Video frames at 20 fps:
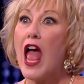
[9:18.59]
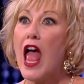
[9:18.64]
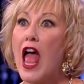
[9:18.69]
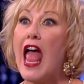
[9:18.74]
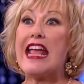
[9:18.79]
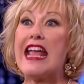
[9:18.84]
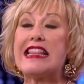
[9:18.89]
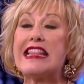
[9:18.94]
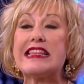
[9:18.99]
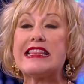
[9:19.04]

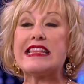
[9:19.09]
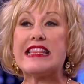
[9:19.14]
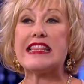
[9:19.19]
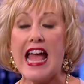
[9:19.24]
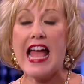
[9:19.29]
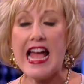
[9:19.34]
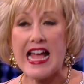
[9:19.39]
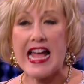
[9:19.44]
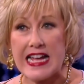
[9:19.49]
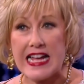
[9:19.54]
during
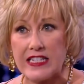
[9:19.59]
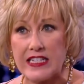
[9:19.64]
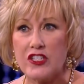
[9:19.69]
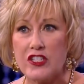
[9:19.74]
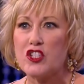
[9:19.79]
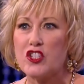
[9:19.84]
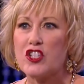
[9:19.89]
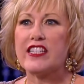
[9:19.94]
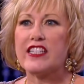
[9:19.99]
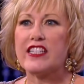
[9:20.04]
reunion
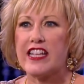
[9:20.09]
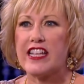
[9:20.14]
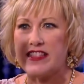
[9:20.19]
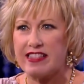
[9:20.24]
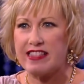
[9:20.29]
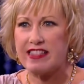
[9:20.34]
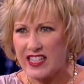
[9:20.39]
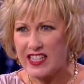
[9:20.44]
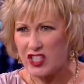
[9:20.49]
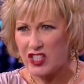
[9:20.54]
episodes in
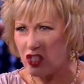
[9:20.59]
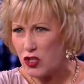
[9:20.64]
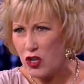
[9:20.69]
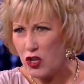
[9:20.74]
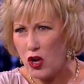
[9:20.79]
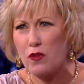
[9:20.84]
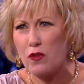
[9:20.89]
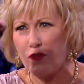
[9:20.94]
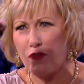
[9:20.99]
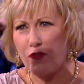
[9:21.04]
seasons
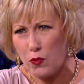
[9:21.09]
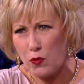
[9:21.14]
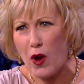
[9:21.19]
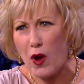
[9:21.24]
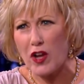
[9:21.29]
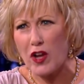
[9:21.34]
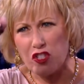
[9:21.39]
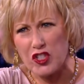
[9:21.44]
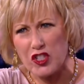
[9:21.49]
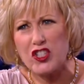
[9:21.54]
2 and 3.